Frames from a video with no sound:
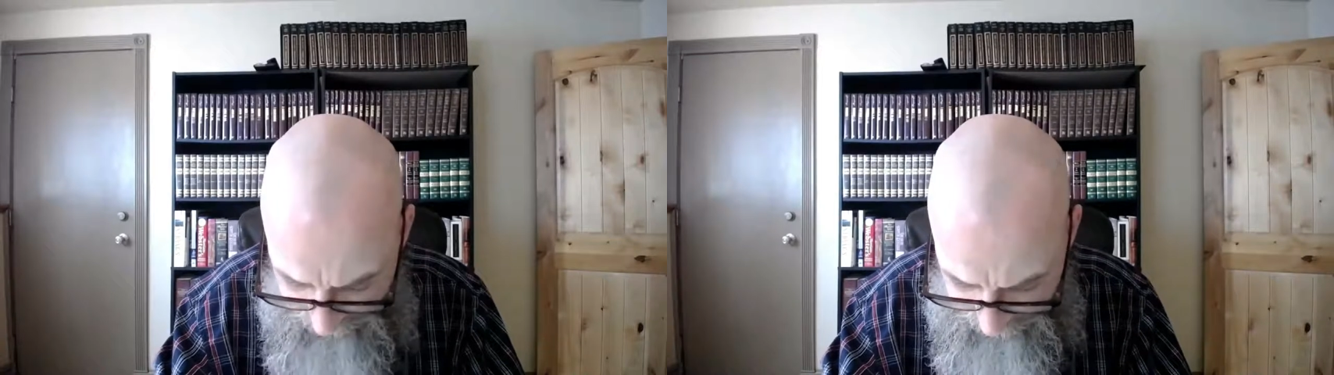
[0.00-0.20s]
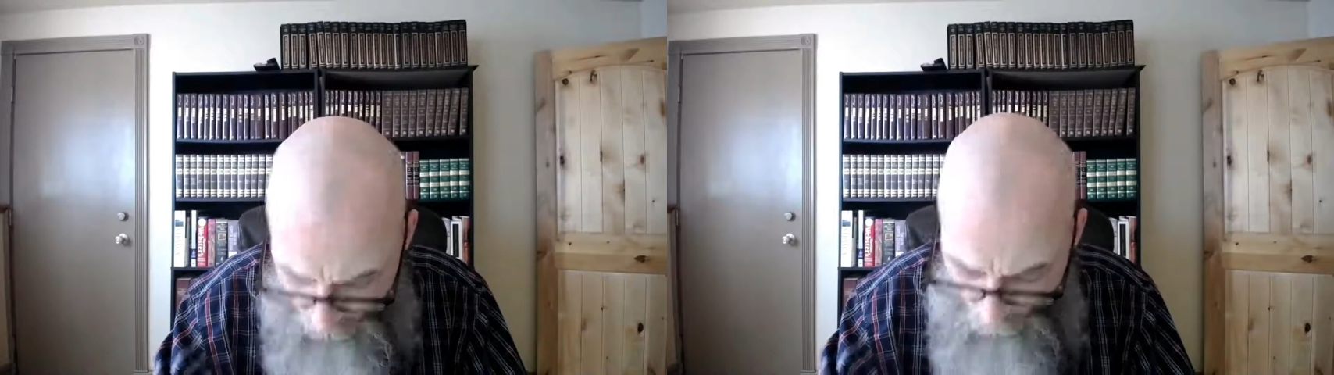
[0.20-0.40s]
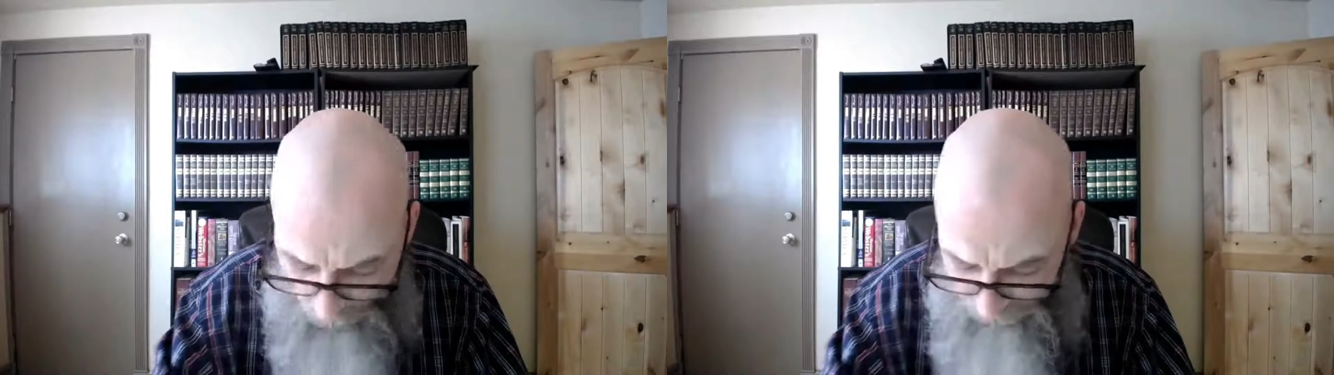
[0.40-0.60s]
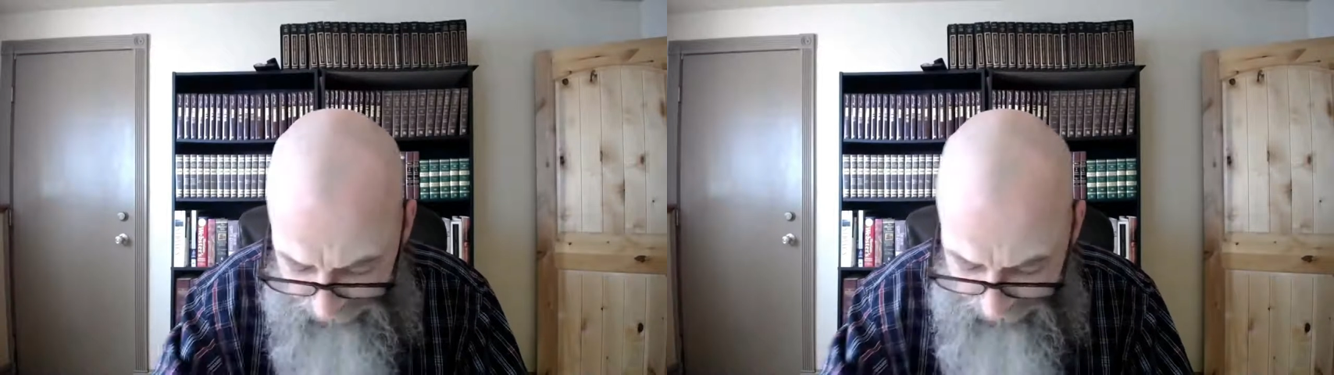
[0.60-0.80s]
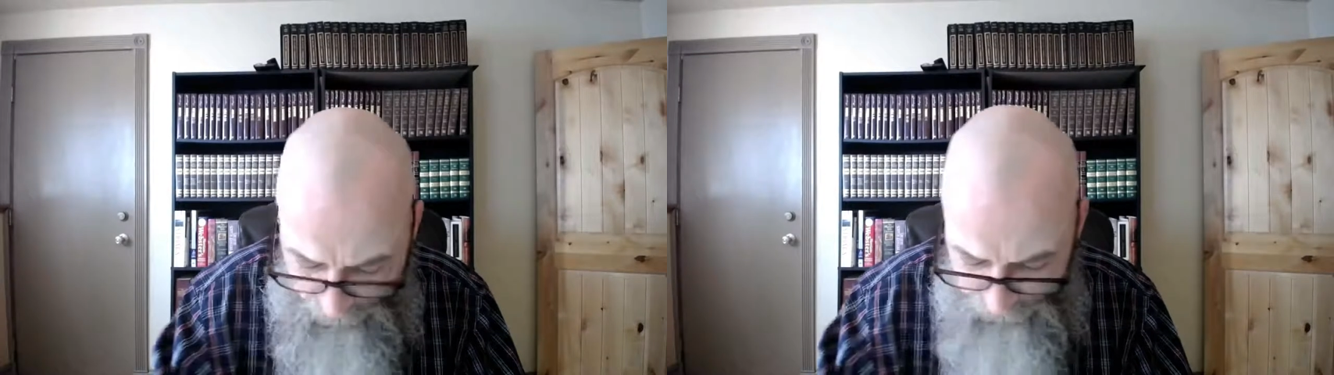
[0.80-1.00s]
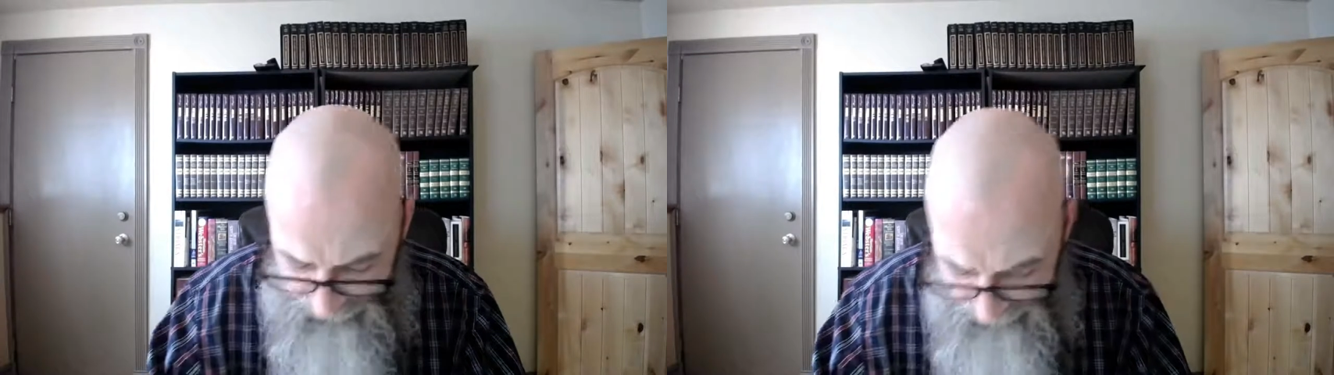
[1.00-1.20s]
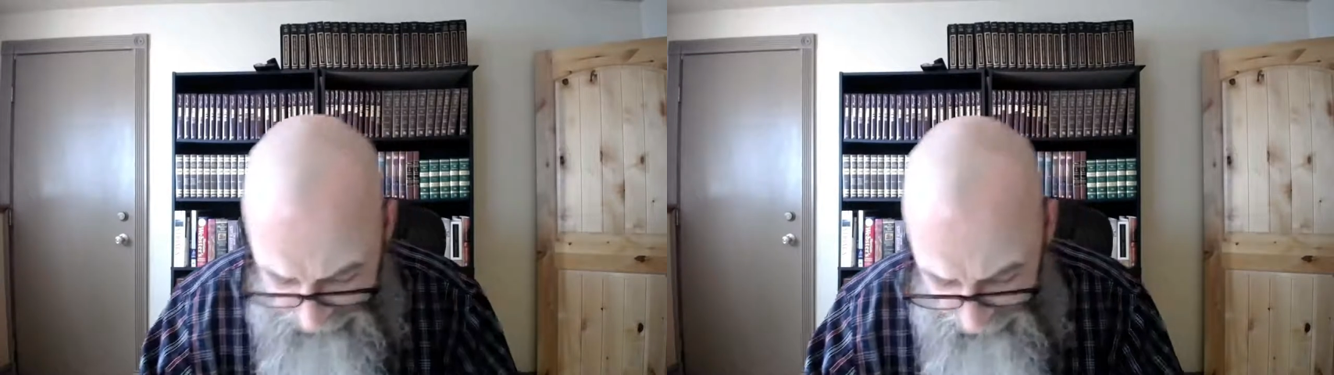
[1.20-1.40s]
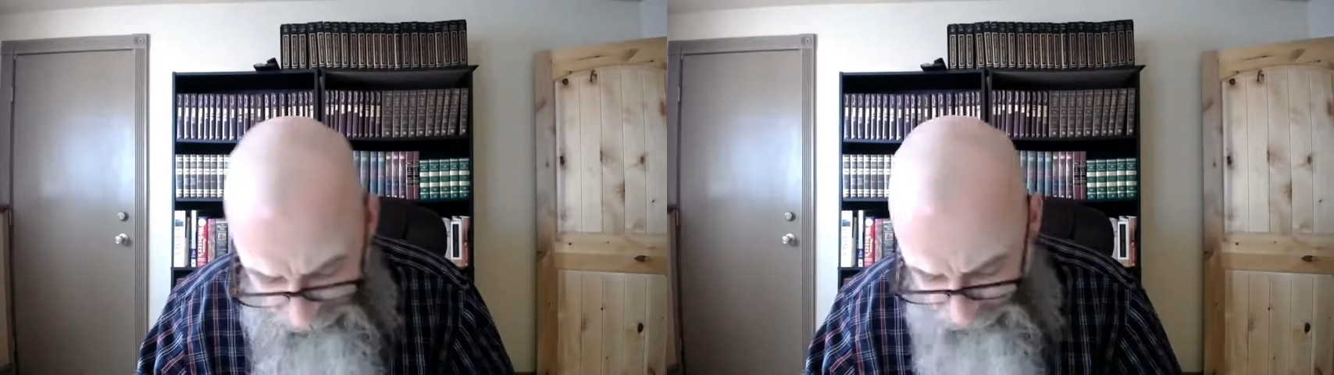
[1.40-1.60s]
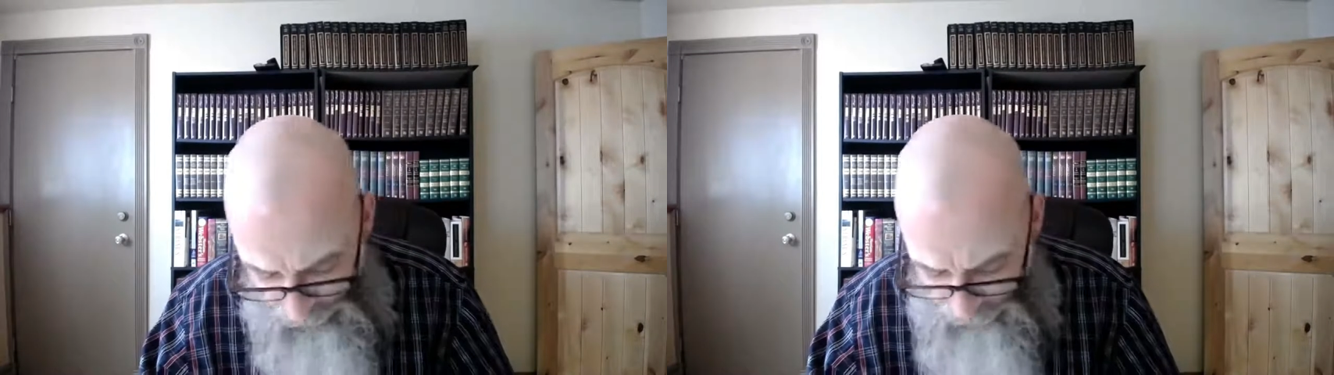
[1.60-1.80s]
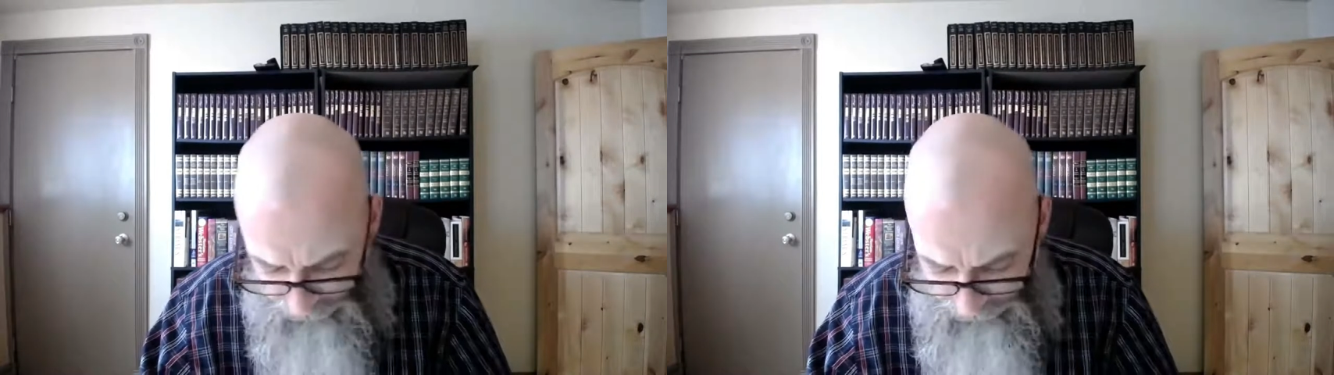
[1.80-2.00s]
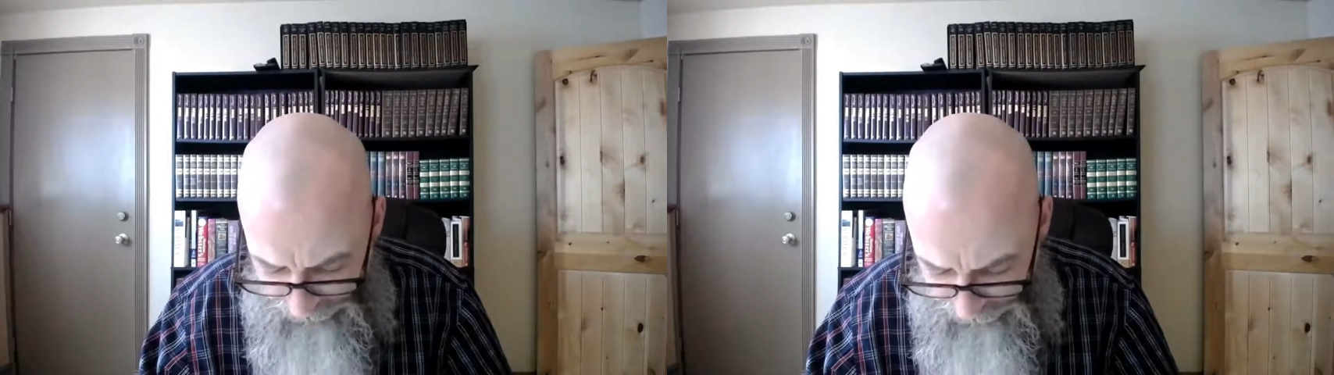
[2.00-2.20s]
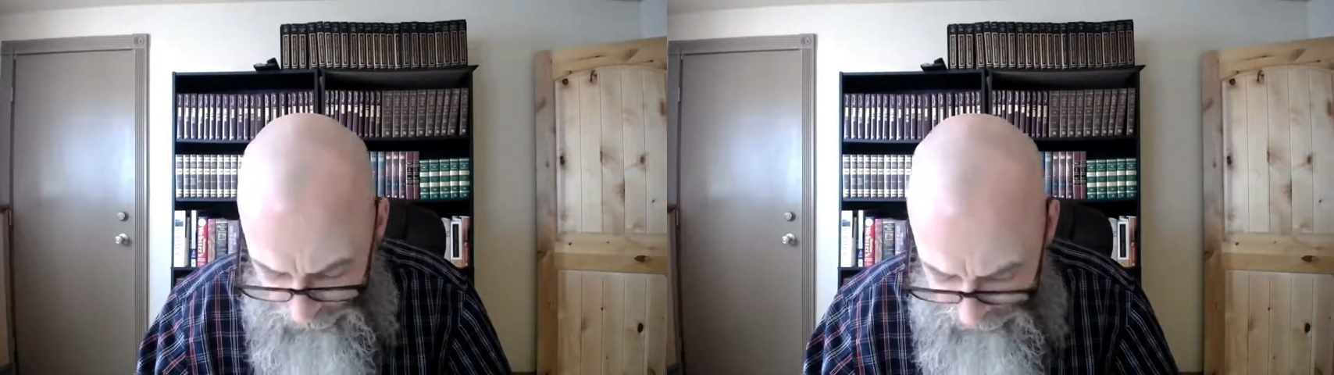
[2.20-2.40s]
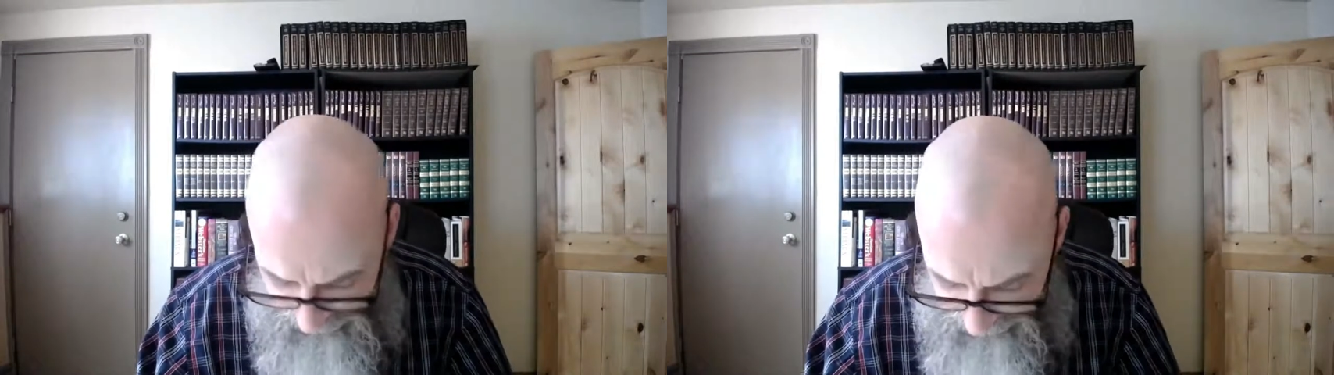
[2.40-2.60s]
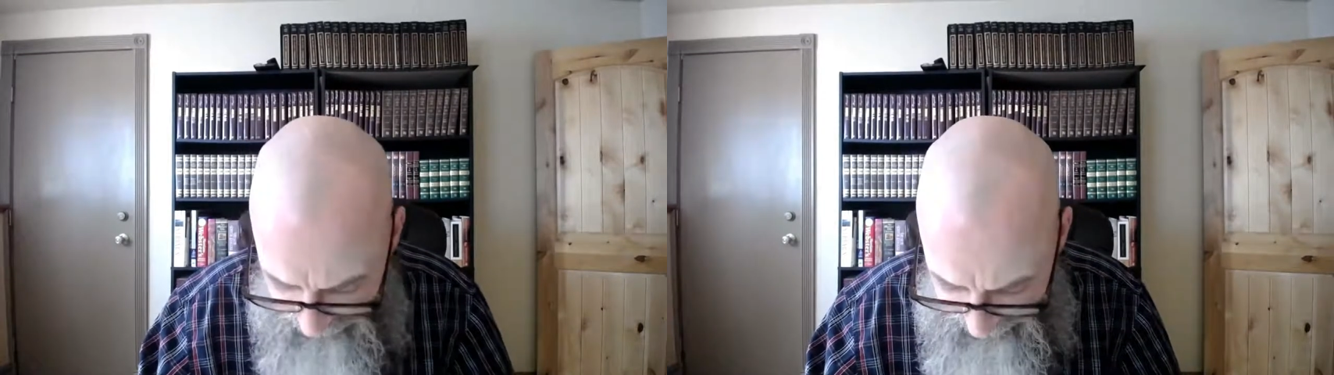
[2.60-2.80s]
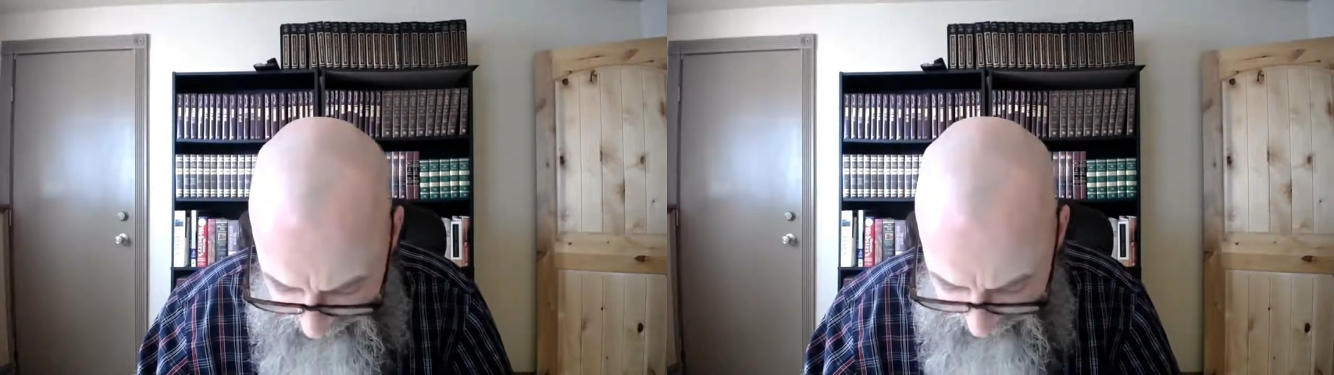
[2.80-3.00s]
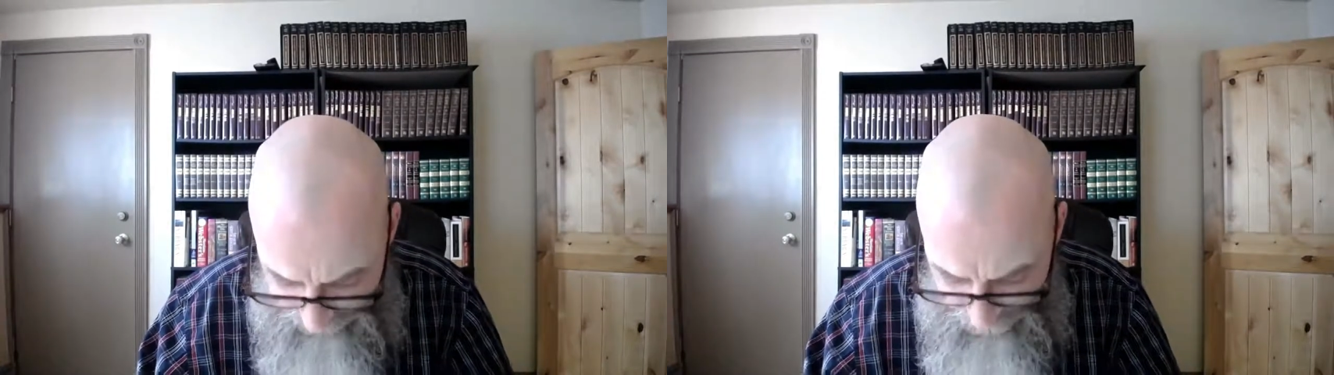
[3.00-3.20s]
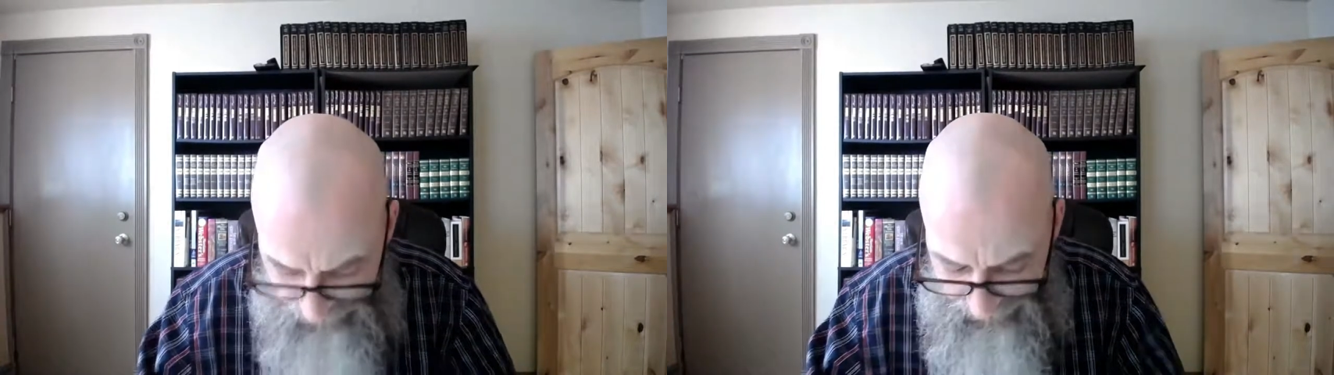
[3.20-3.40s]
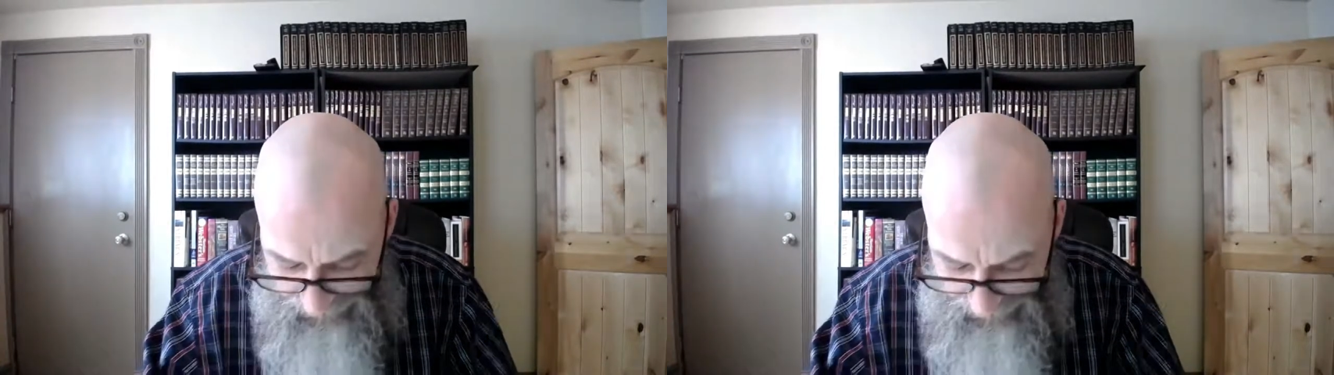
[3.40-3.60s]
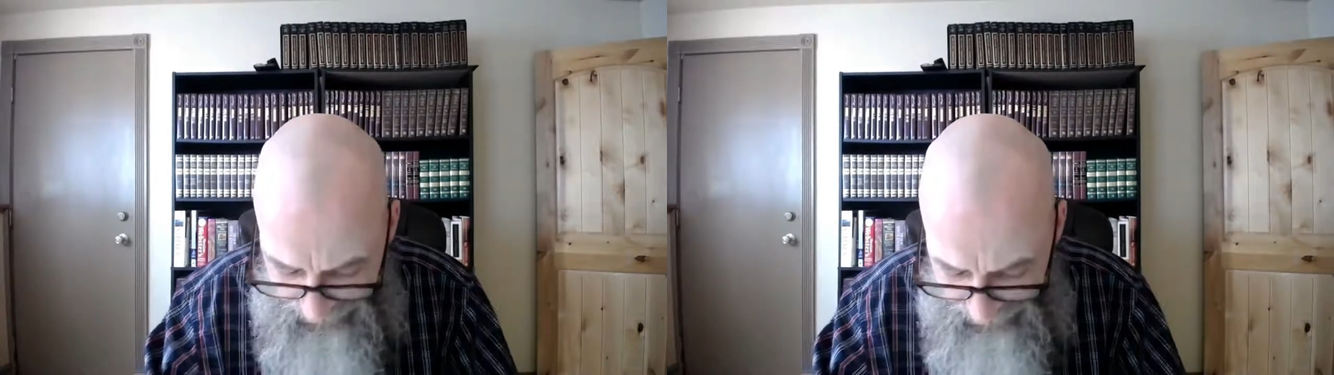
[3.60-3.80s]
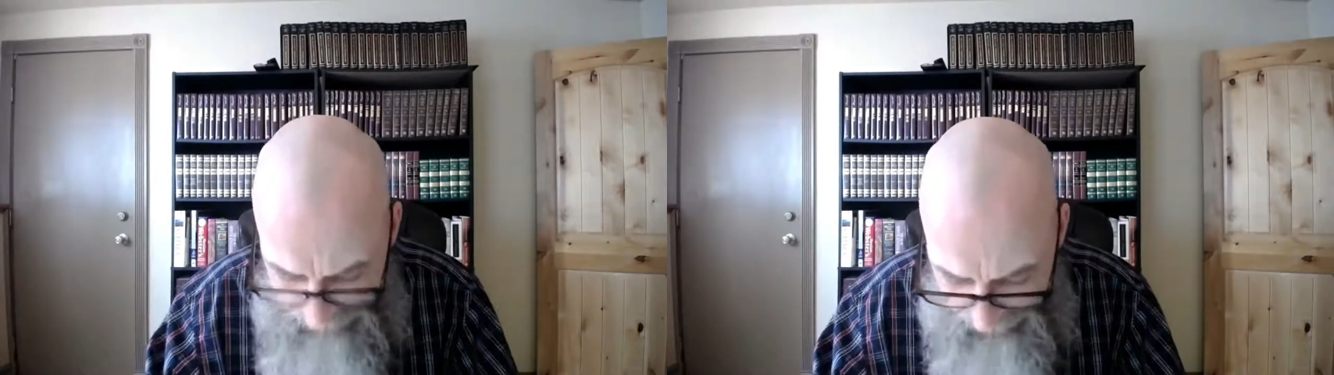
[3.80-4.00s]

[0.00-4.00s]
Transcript: No face is visible, so there are no lips to read.